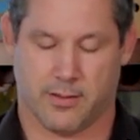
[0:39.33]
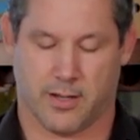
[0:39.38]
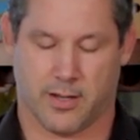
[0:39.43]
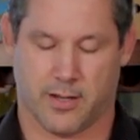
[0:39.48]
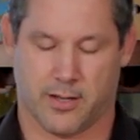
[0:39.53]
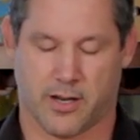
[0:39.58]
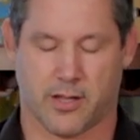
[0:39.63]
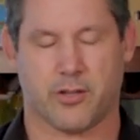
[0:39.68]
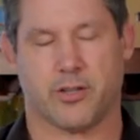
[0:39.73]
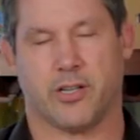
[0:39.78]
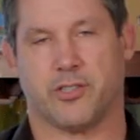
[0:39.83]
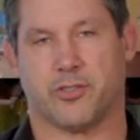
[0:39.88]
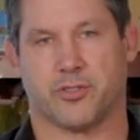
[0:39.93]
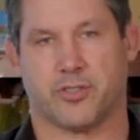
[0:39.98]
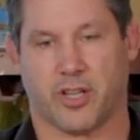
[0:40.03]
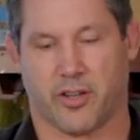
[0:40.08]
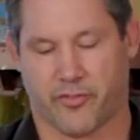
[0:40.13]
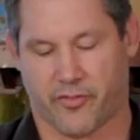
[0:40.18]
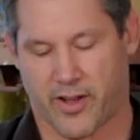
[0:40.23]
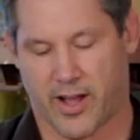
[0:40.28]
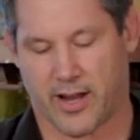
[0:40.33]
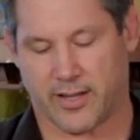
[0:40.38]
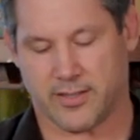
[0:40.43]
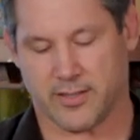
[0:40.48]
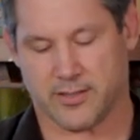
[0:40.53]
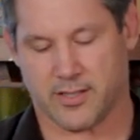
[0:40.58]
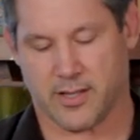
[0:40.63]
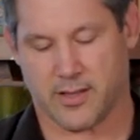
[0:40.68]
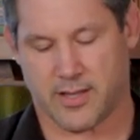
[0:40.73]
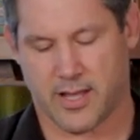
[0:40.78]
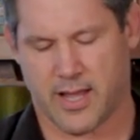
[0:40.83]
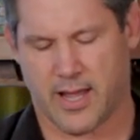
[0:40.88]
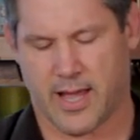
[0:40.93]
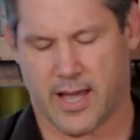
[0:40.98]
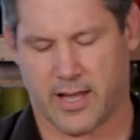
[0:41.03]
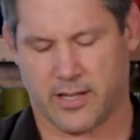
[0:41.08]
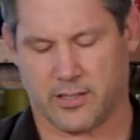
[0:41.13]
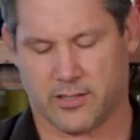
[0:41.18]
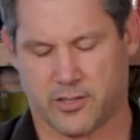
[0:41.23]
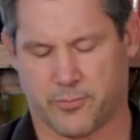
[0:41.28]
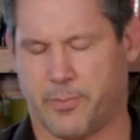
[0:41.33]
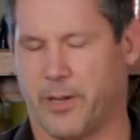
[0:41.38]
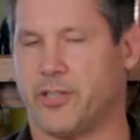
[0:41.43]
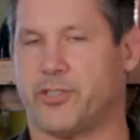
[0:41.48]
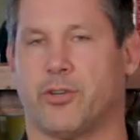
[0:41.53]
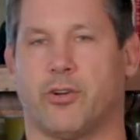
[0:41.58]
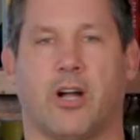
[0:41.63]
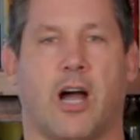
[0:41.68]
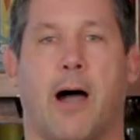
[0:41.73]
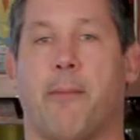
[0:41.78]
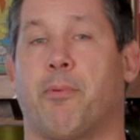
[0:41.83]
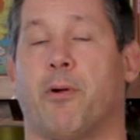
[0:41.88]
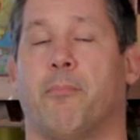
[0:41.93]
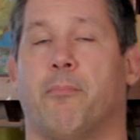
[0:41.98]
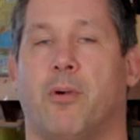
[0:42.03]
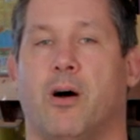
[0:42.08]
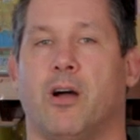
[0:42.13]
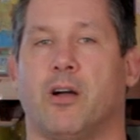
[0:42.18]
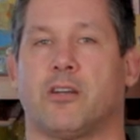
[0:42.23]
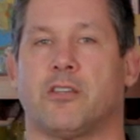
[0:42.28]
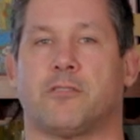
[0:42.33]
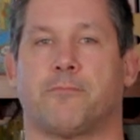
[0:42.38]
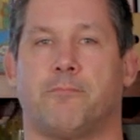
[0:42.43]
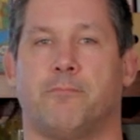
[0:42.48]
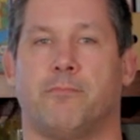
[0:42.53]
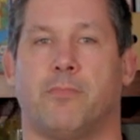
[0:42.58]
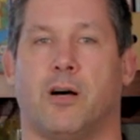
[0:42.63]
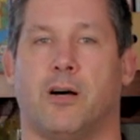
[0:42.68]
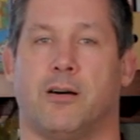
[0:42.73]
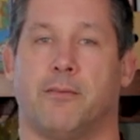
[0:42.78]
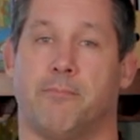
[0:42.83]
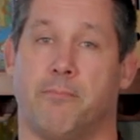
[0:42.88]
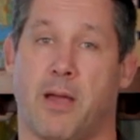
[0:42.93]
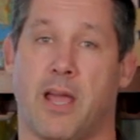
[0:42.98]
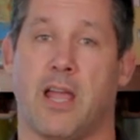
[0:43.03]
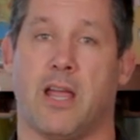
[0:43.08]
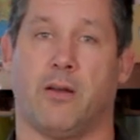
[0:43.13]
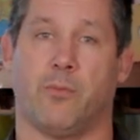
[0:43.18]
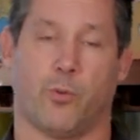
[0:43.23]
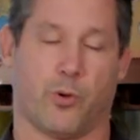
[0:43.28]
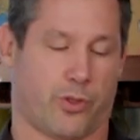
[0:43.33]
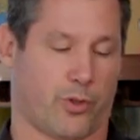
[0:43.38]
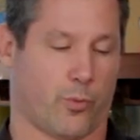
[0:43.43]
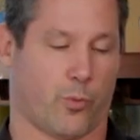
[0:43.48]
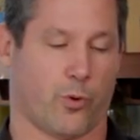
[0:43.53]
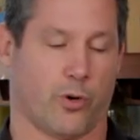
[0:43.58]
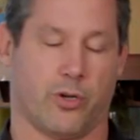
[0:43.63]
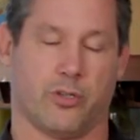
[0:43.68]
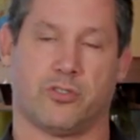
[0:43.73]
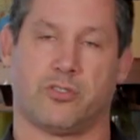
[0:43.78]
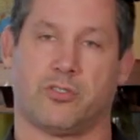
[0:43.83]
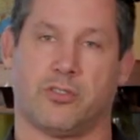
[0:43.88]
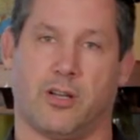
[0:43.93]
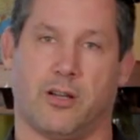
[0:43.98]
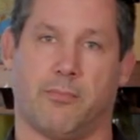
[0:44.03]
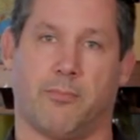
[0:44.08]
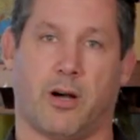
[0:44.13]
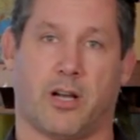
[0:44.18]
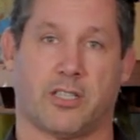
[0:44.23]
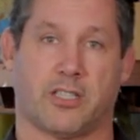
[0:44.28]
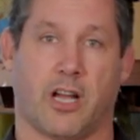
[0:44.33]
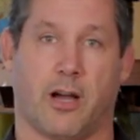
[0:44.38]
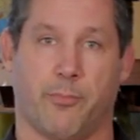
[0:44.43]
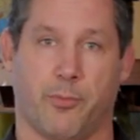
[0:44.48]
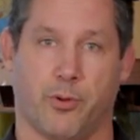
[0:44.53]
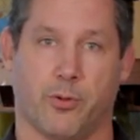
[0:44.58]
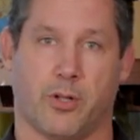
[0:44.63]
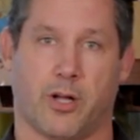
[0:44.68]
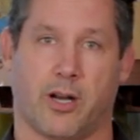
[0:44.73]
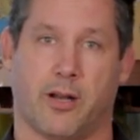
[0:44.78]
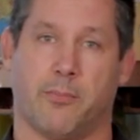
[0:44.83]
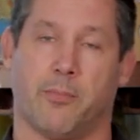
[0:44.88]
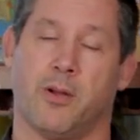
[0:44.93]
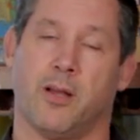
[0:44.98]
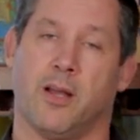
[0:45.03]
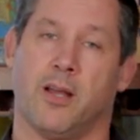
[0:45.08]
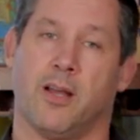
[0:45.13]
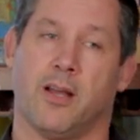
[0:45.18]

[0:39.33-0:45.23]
Another interesting fact is that they had special copper mugs made with the words Moscow Mule on them.